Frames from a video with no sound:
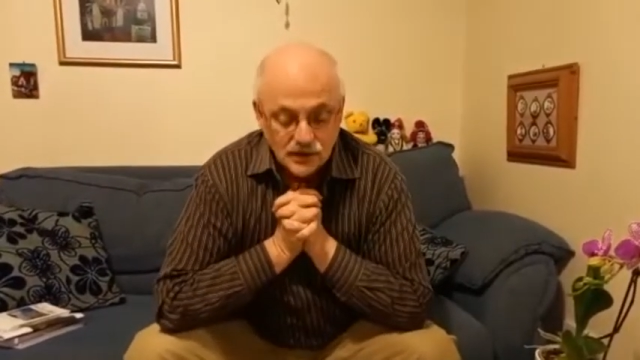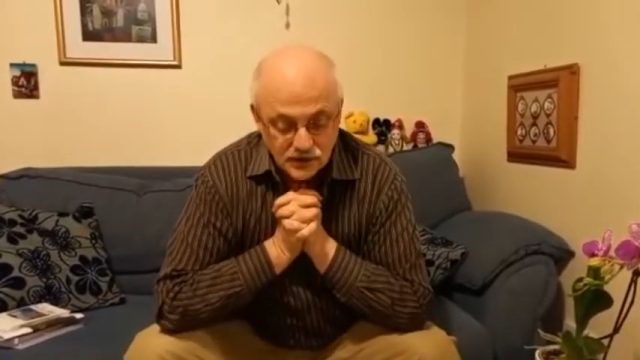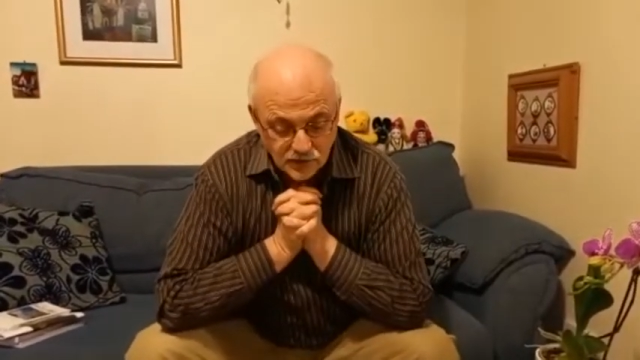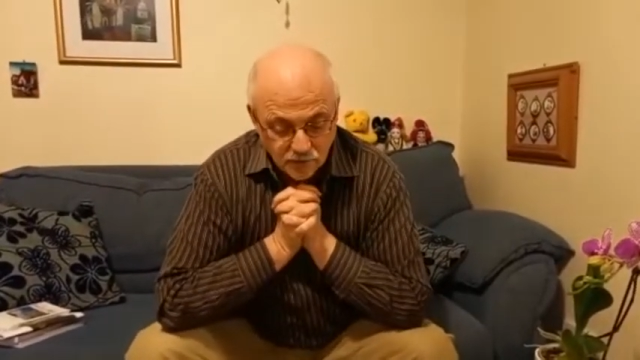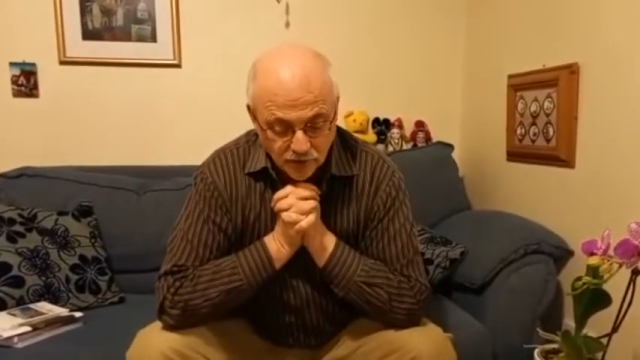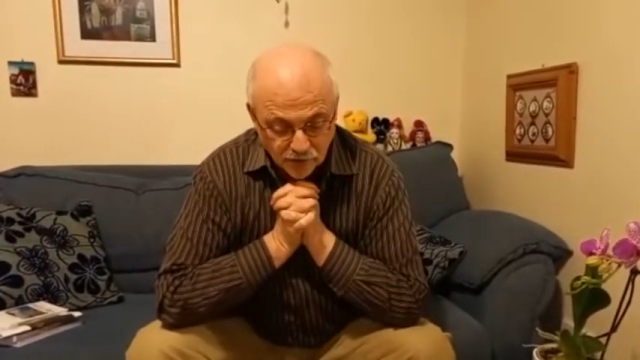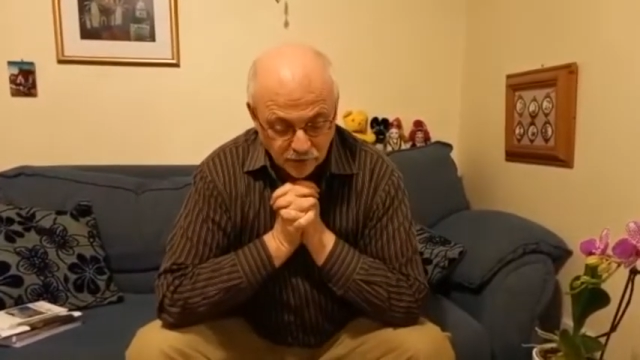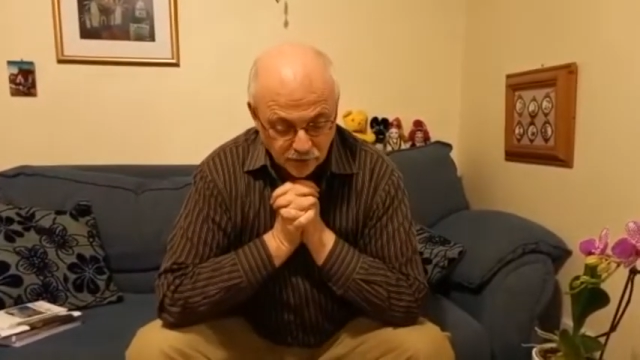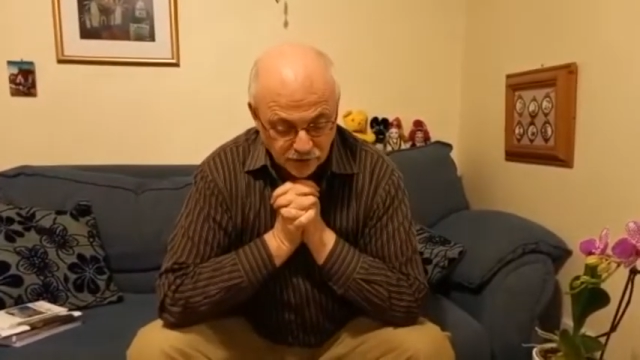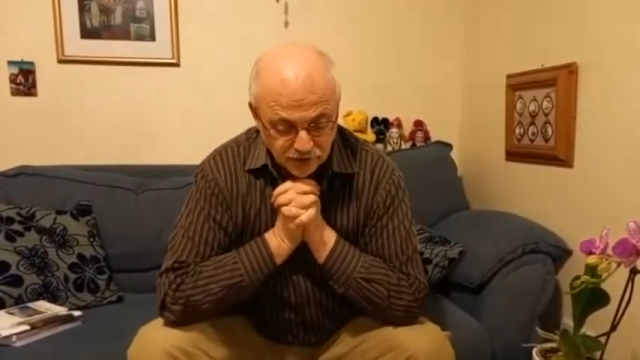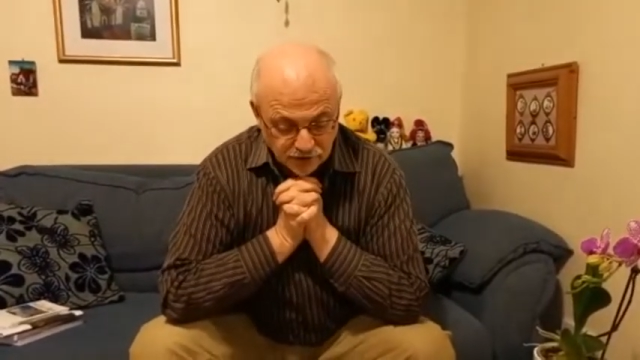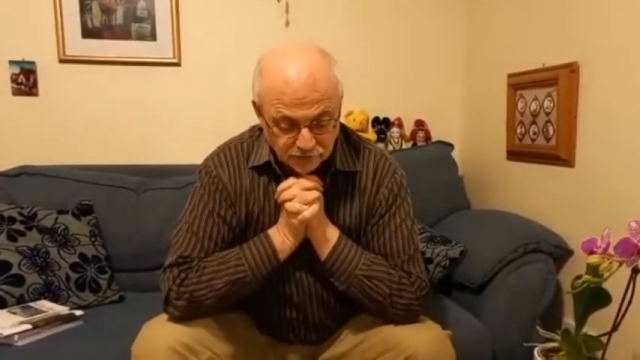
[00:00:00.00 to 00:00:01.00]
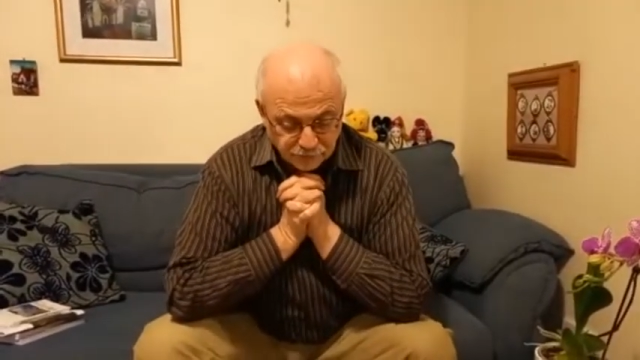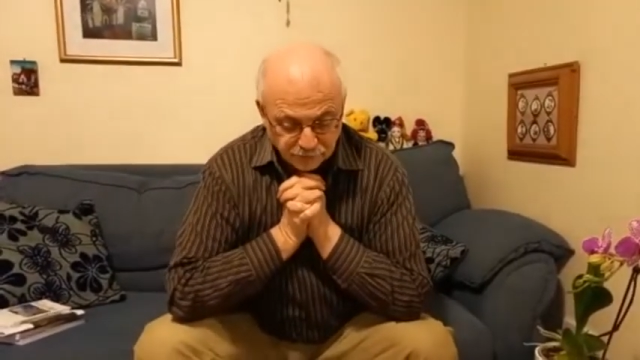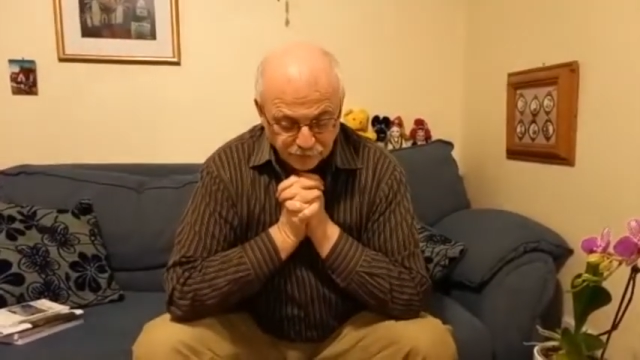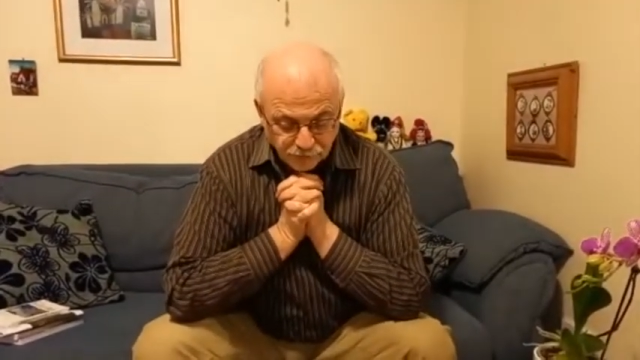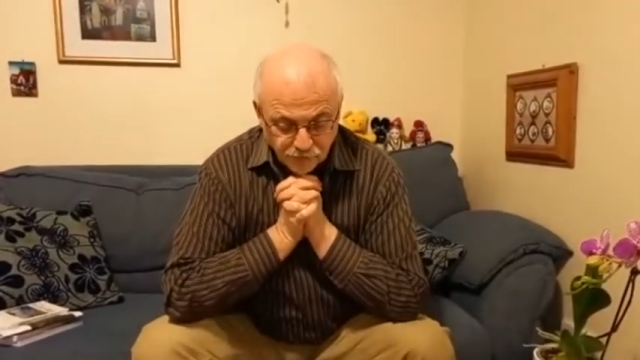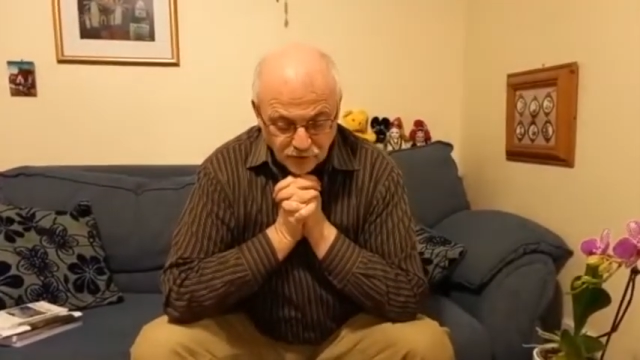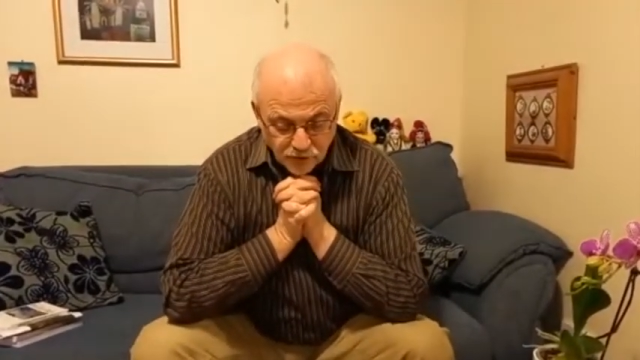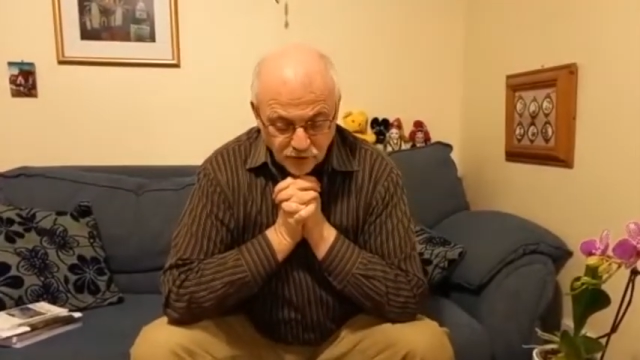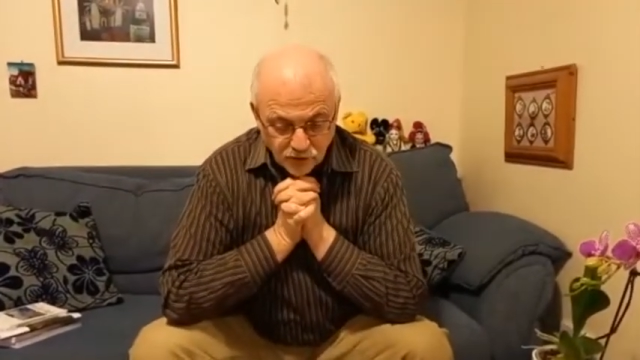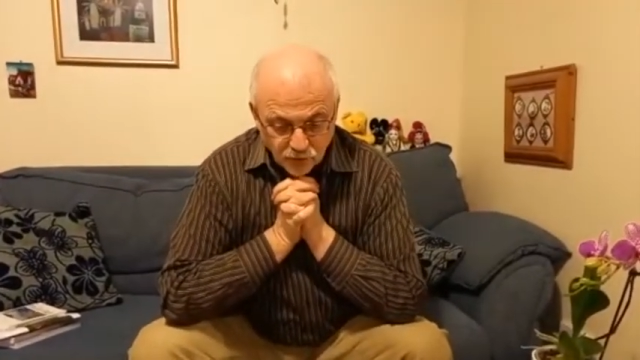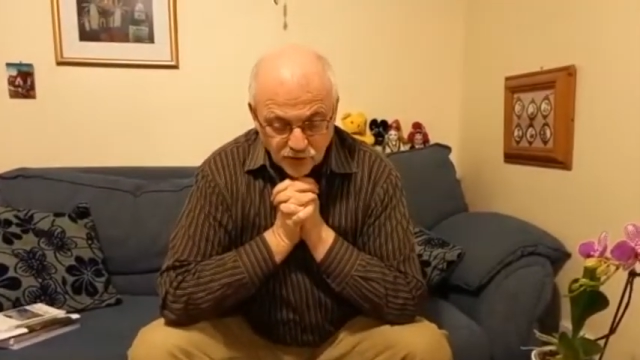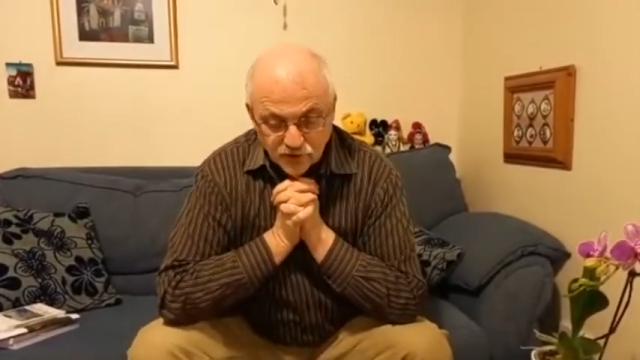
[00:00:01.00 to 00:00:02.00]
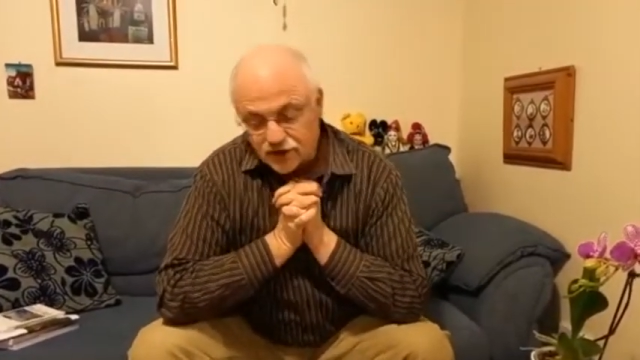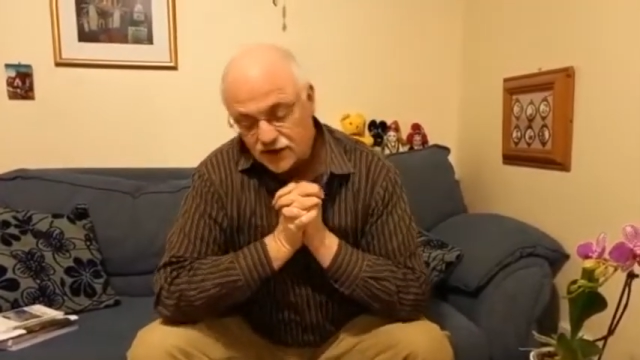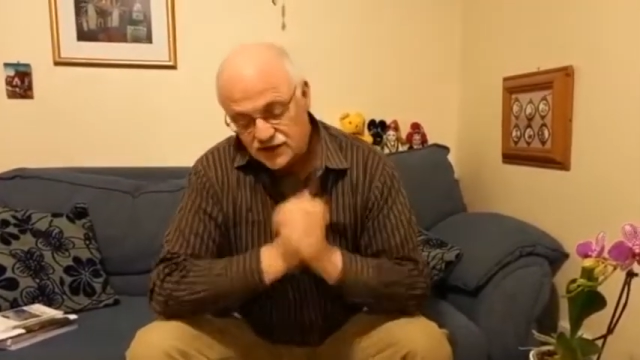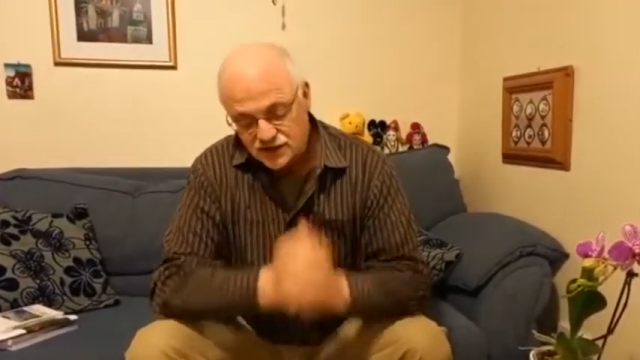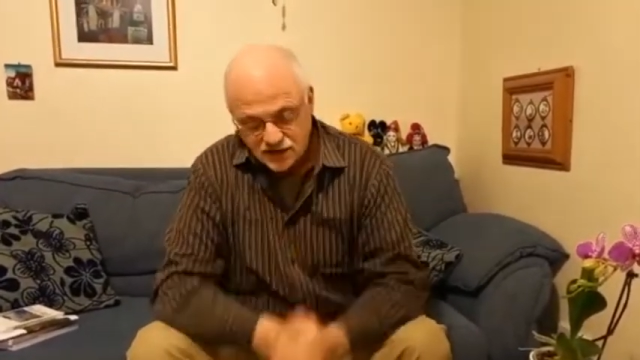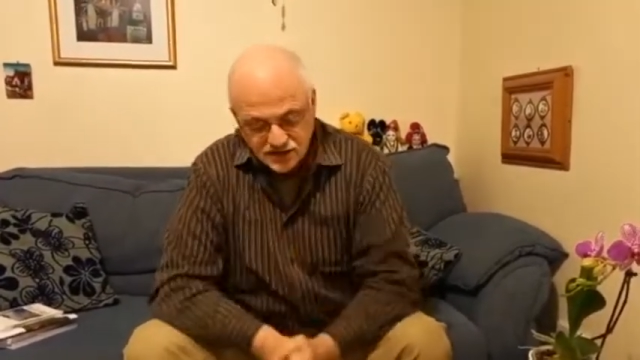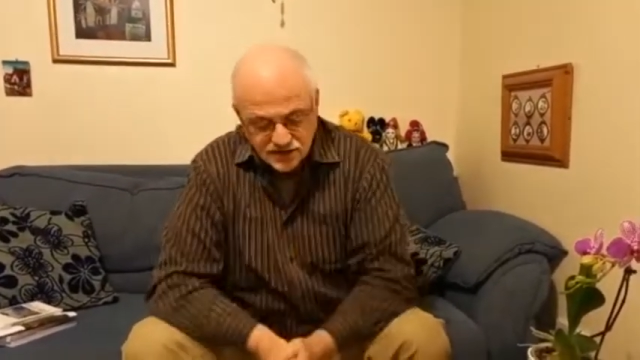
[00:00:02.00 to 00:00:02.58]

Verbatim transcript: in the Bible reading. One of these is